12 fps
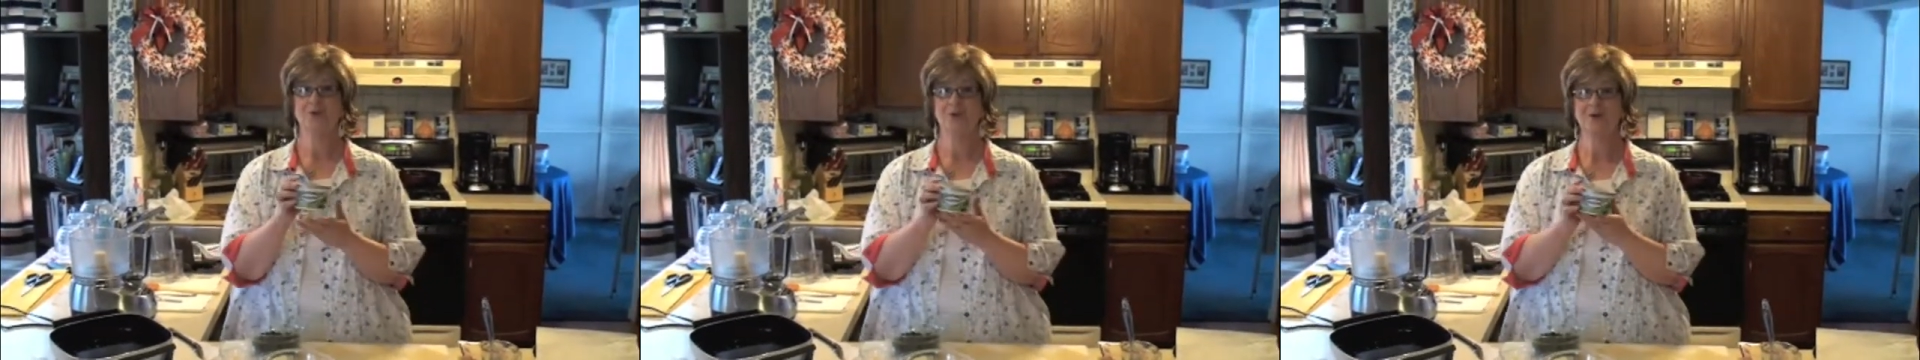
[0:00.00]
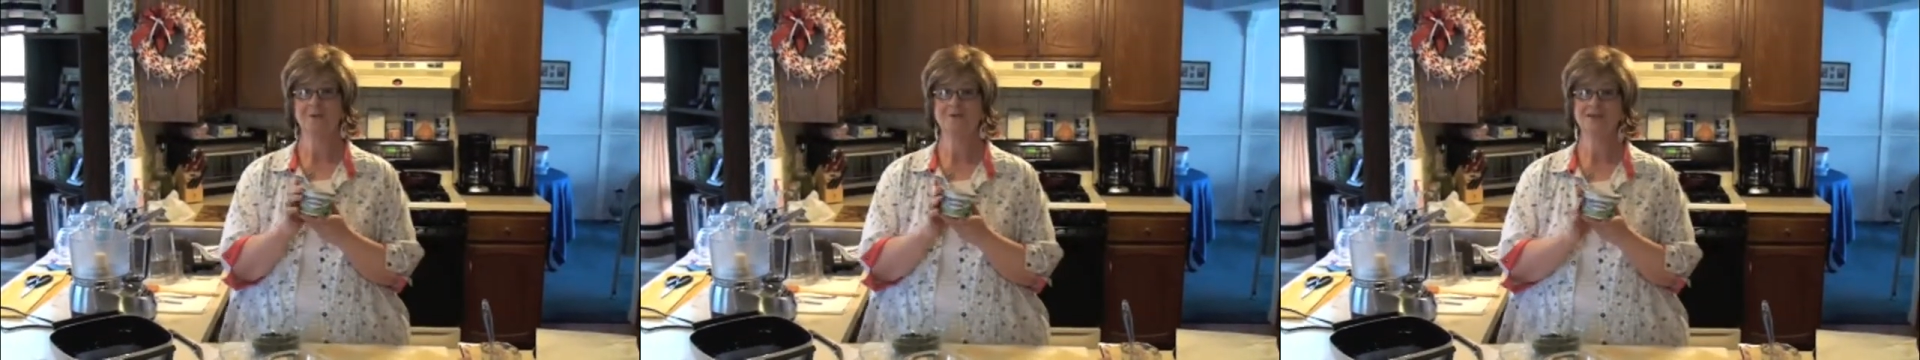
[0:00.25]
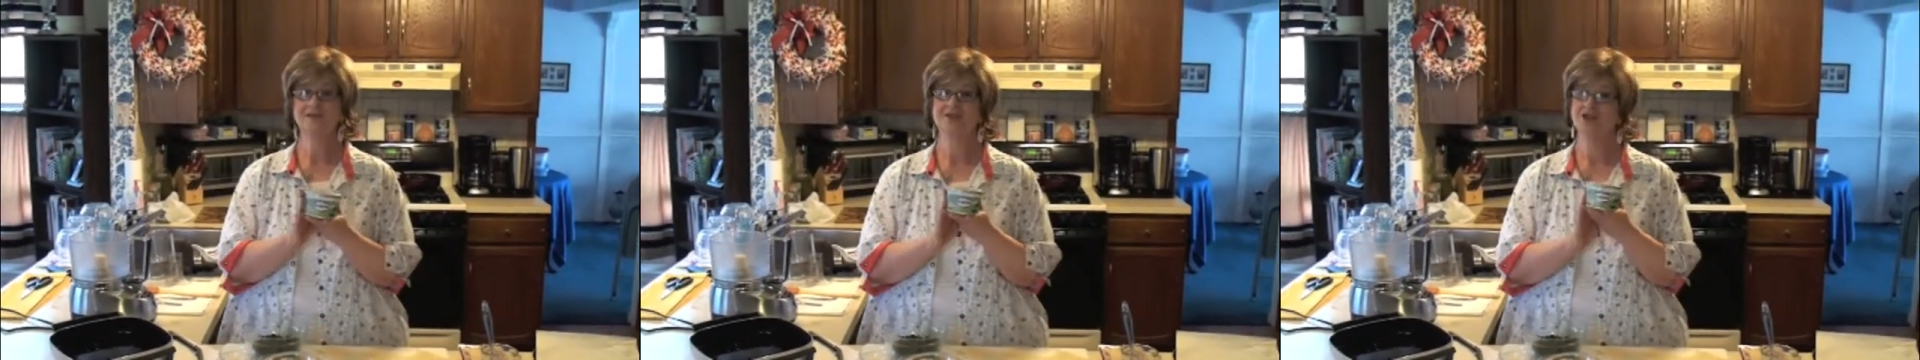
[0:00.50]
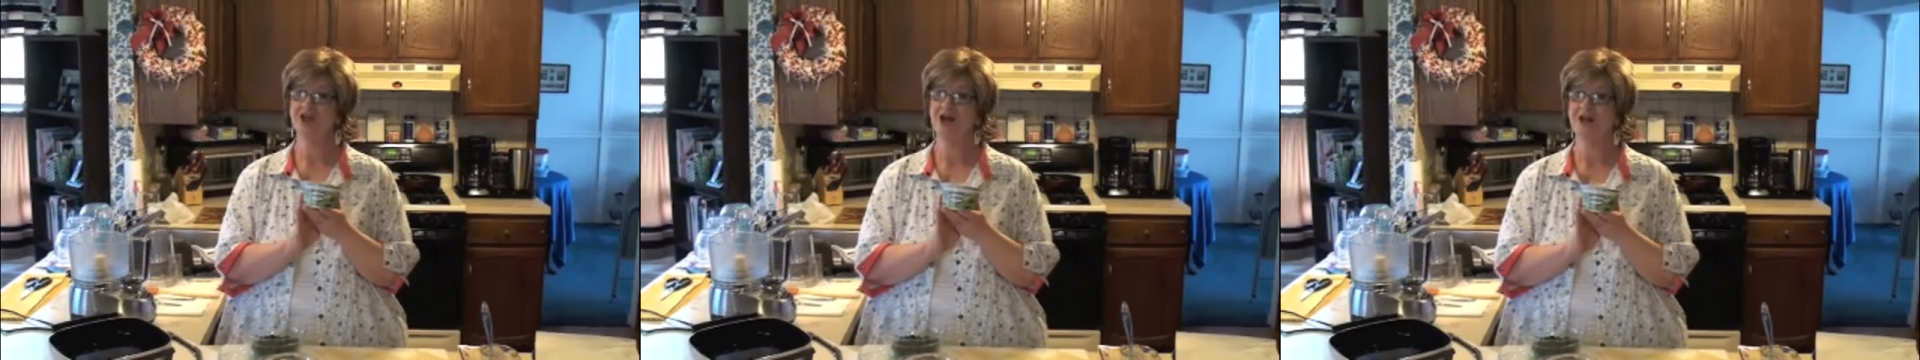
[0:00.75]
whipped
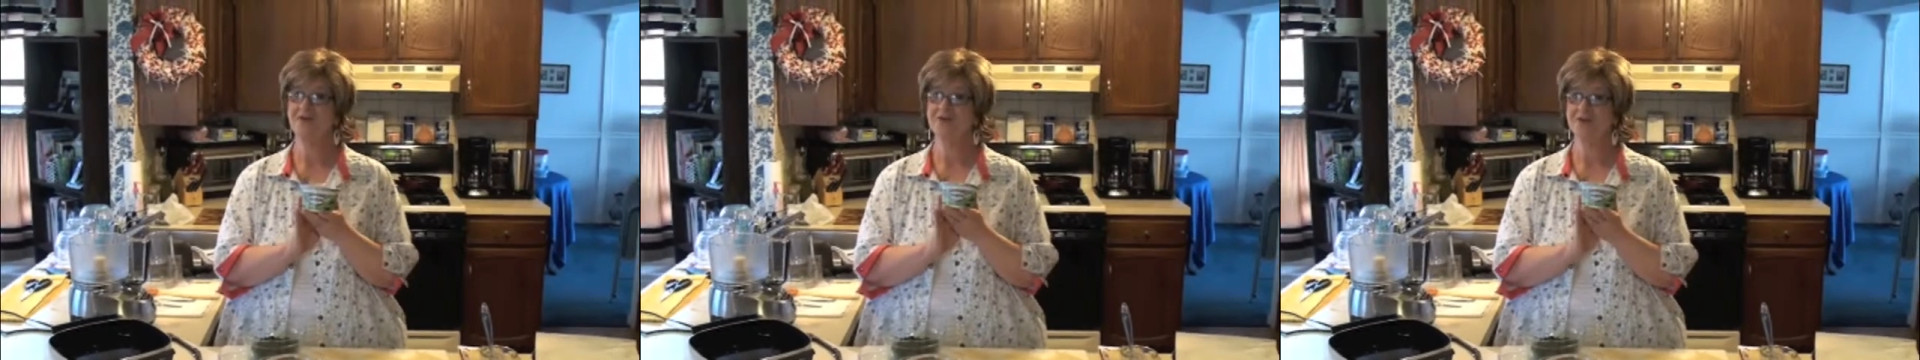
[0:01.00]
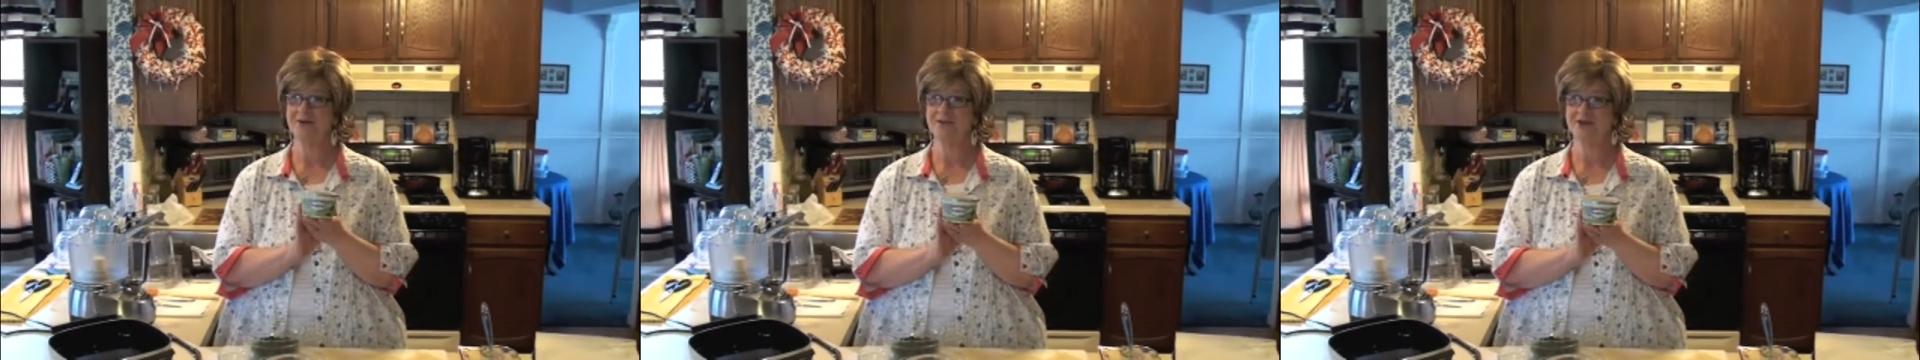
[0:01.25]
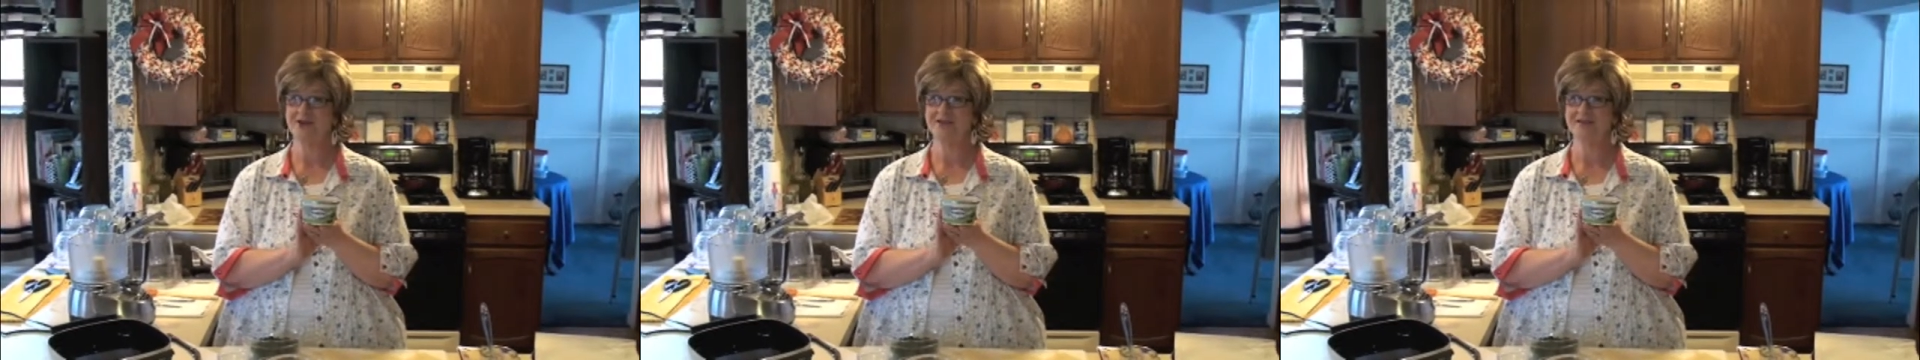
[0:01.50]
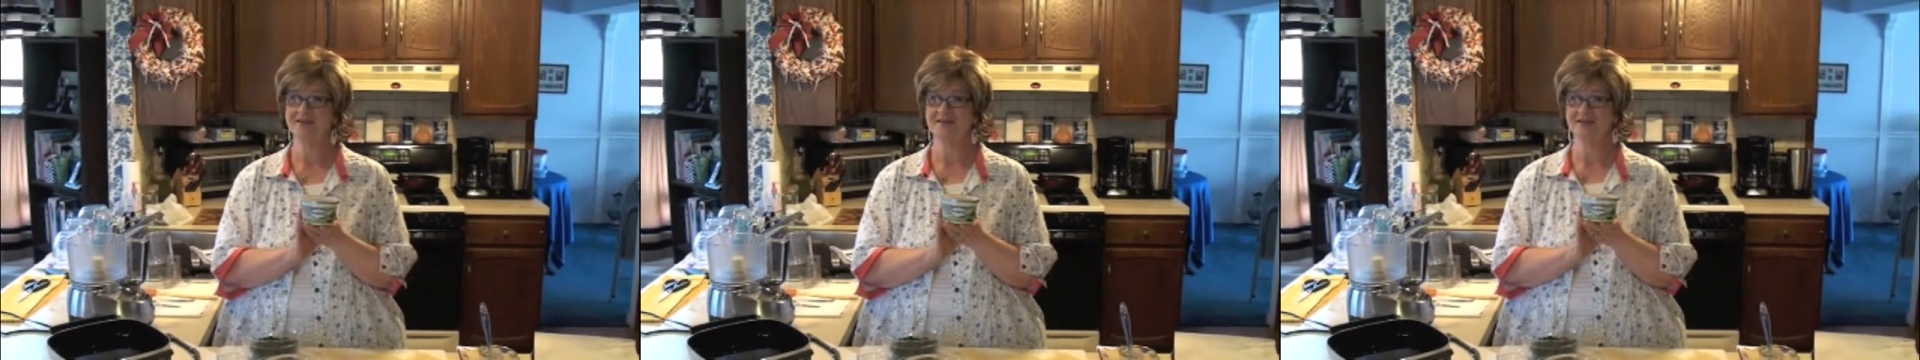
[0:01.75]
chive cream
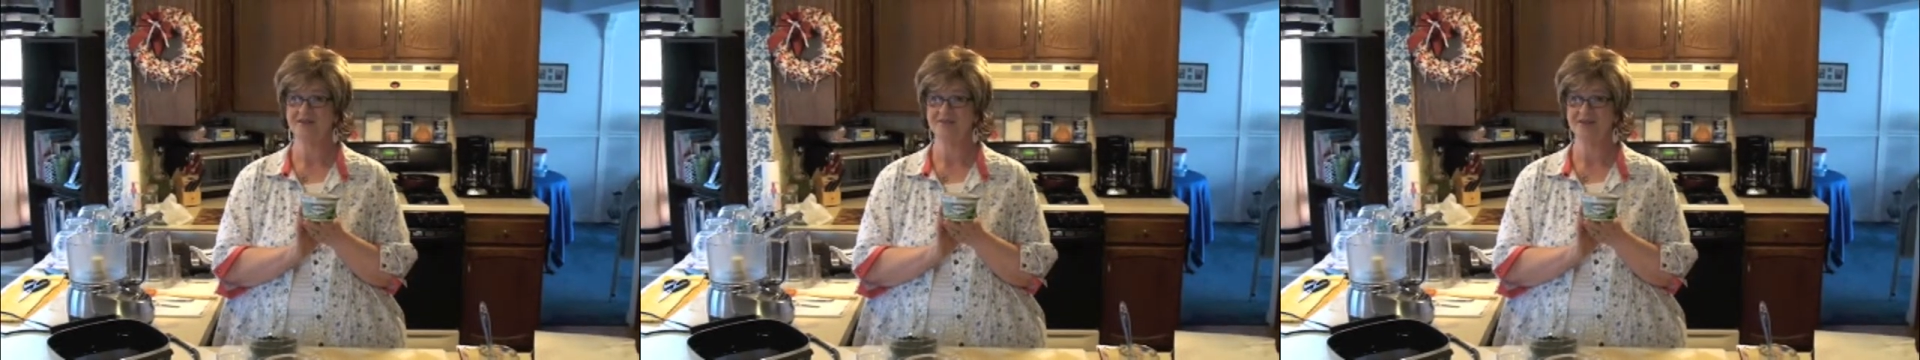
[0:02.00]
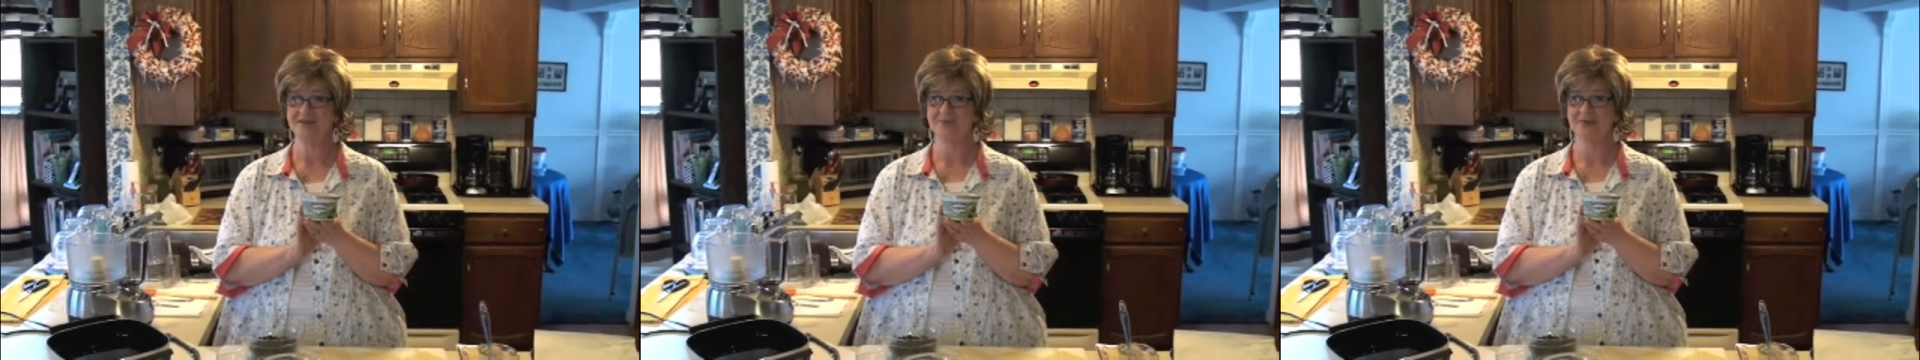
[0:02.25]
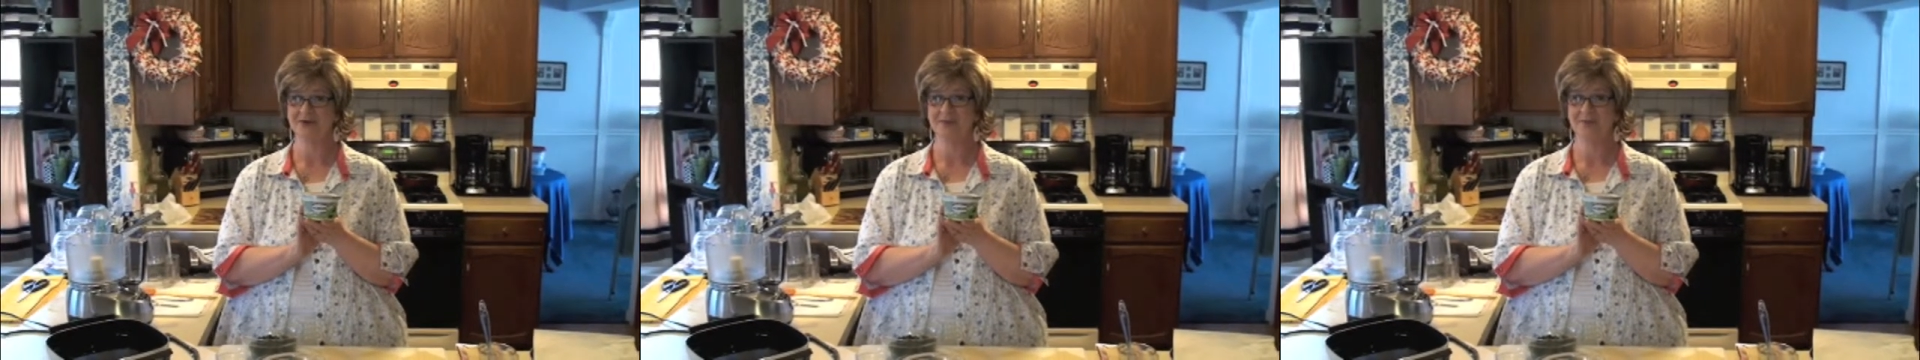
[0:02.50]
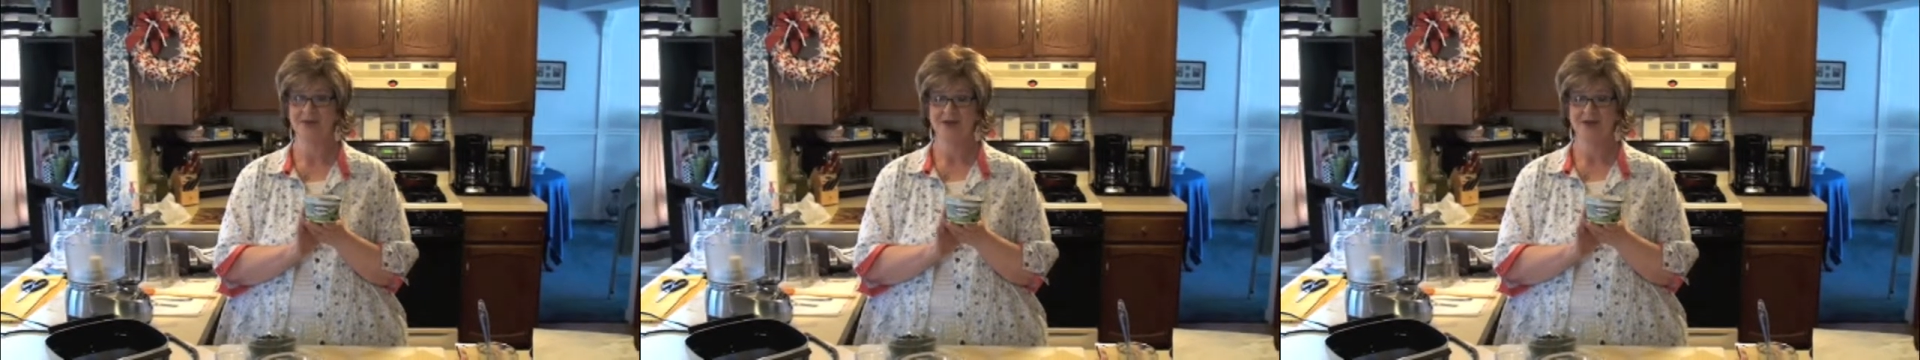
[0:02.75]
cheese in this recipe.